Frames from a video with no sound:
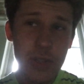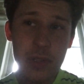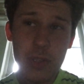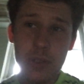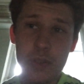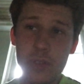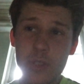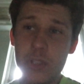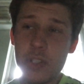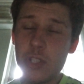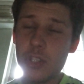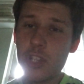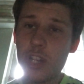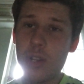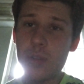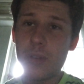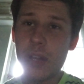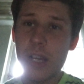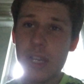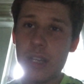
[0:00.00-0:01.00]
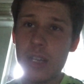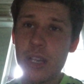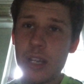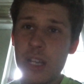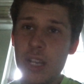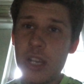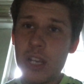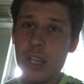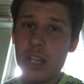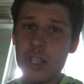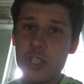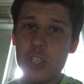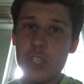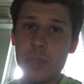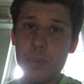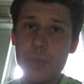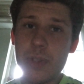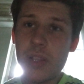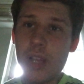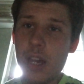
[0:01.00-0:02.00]
This is gonna
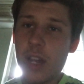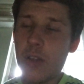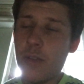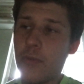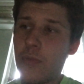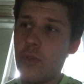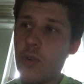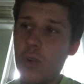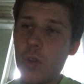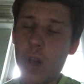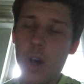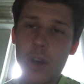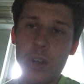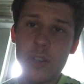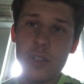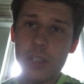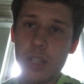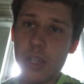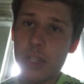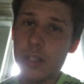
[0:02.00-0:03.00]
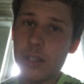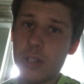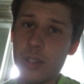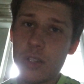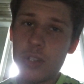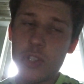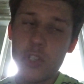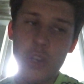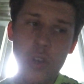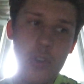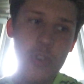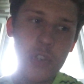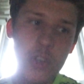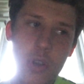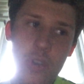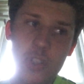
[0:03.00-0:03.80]
just be like a full on show.